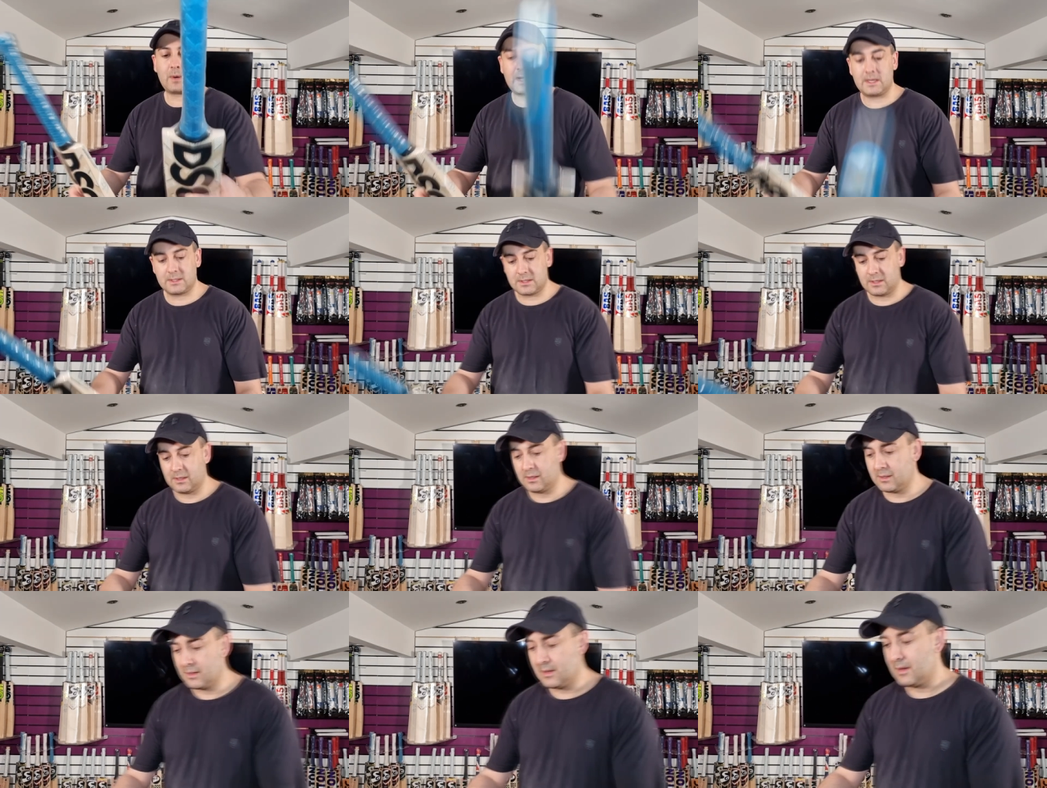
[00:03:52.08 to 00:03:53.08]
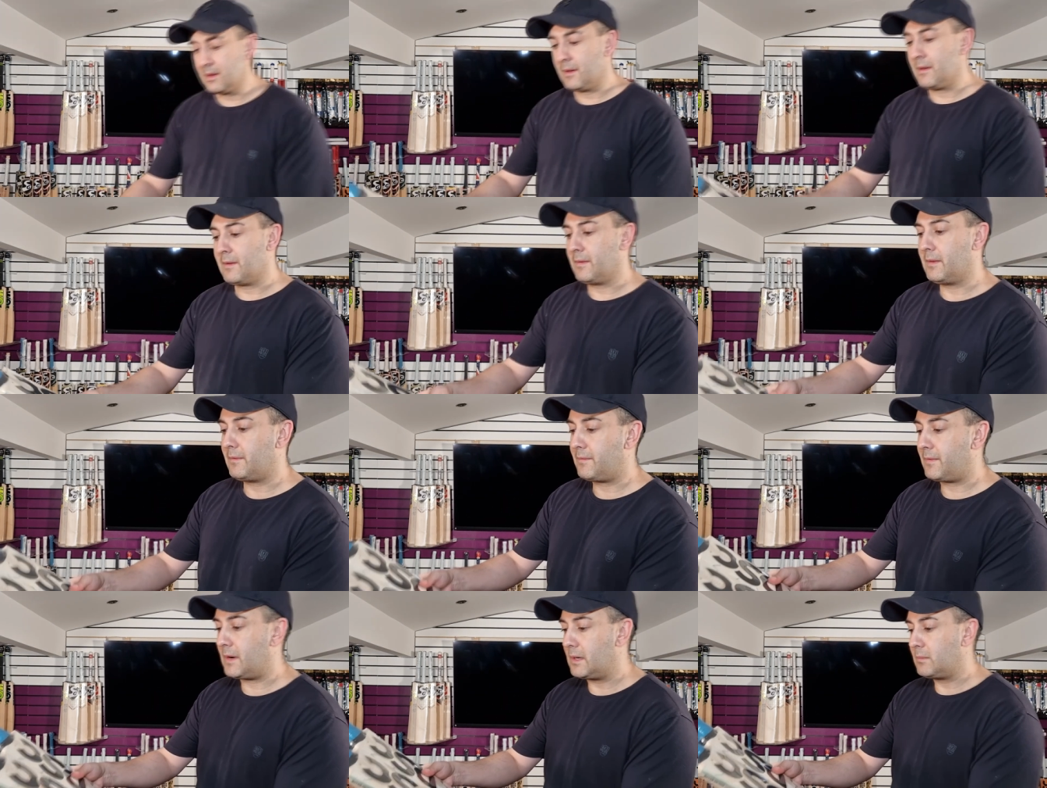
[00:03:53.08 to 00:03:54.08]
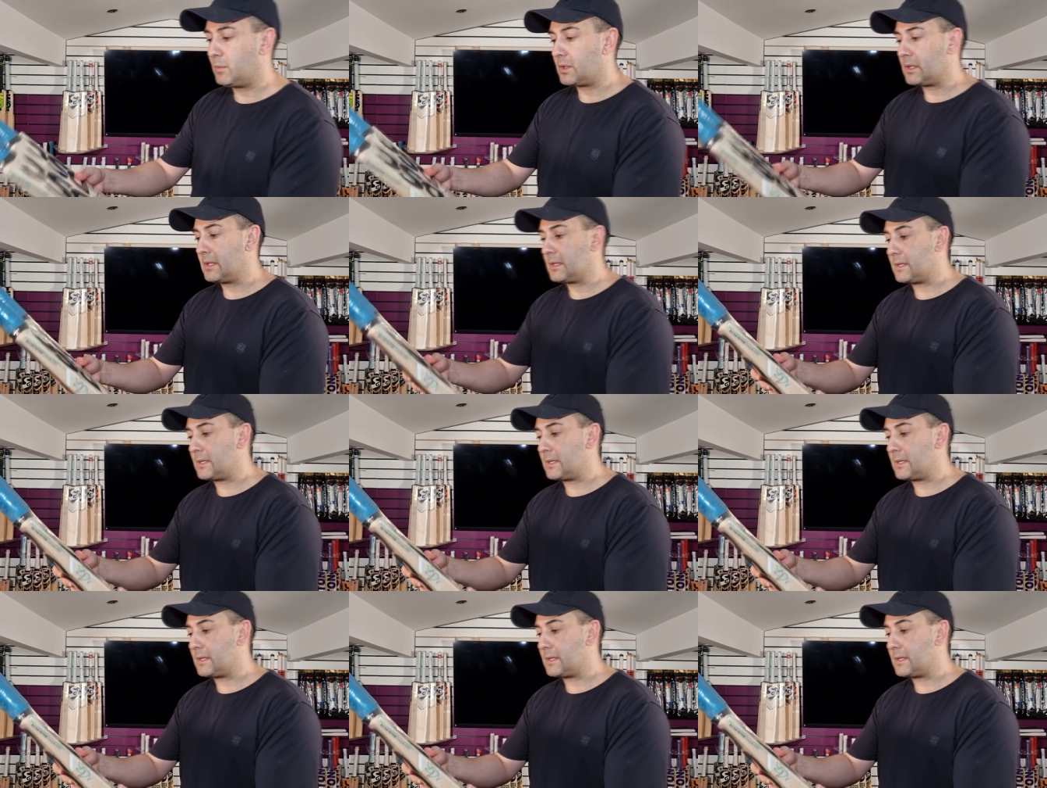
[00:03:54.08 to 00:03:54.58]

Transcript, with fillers: wise, they're very much the